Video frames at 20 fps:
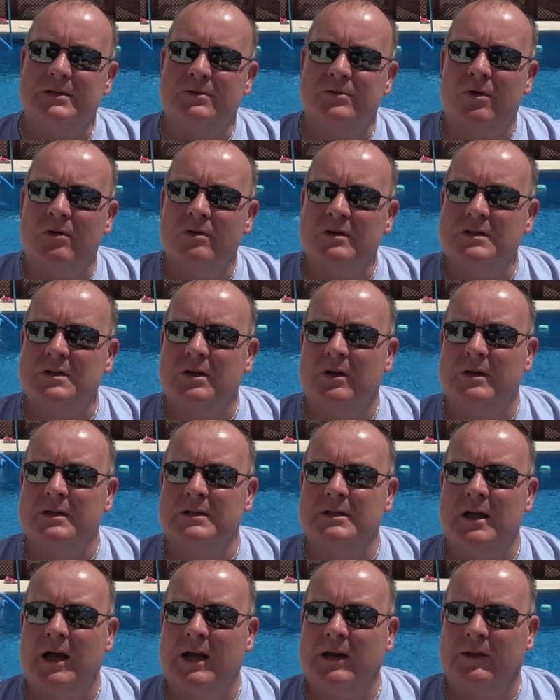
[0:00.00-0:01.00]
The wrong
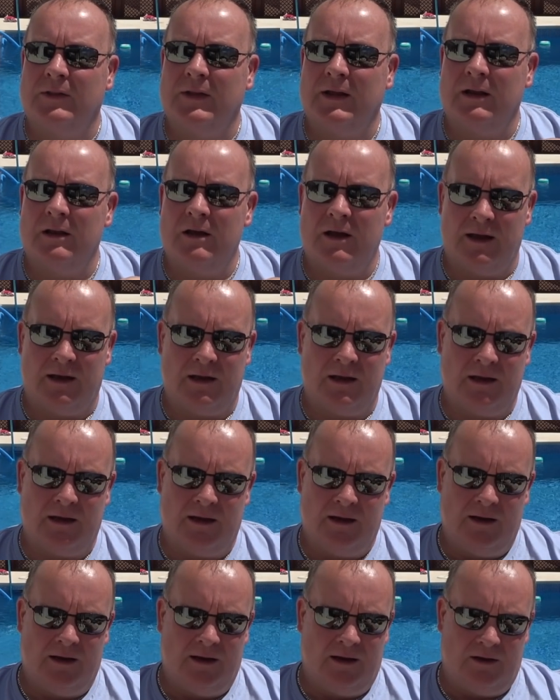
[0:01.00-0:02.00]
size line on the glider
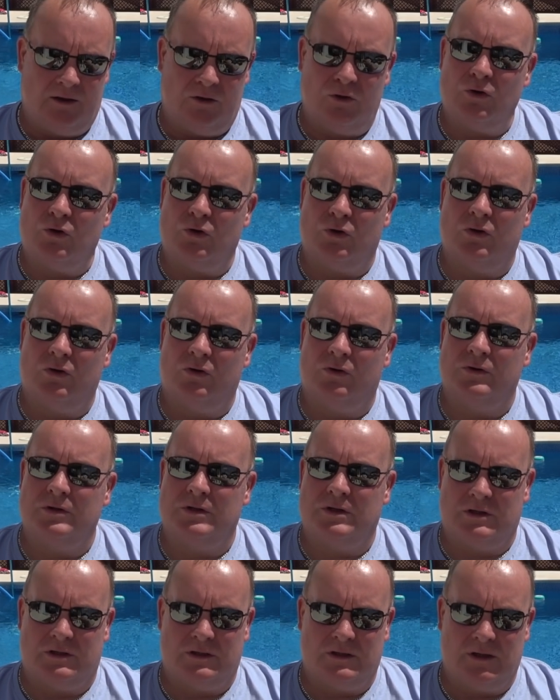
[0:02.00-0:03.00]
could
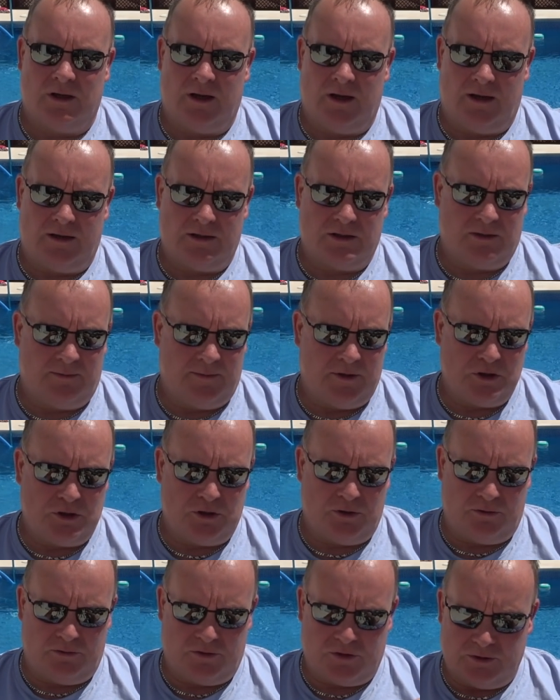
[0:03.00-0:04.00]
cause some
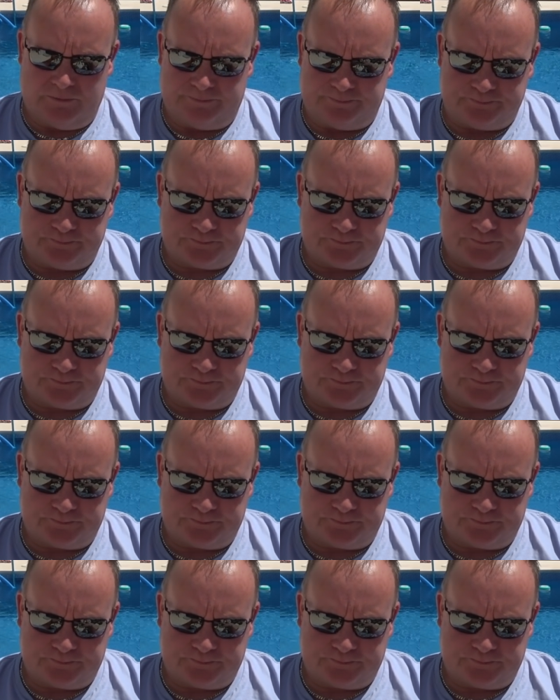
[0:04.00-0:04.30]
issues.